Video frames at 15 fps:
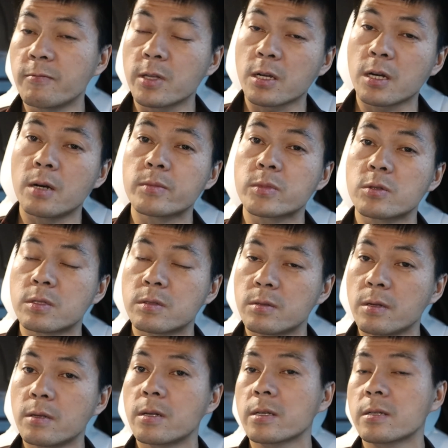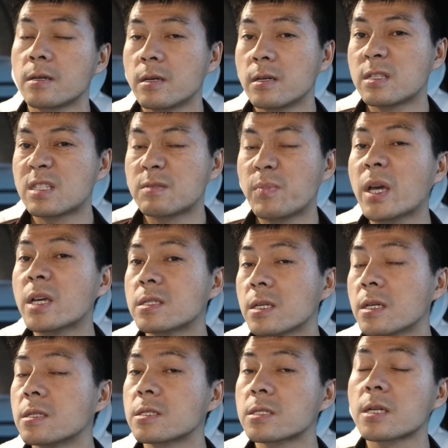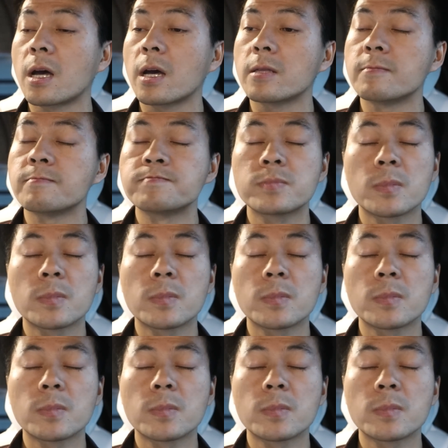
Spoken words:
when it comes to like space inside.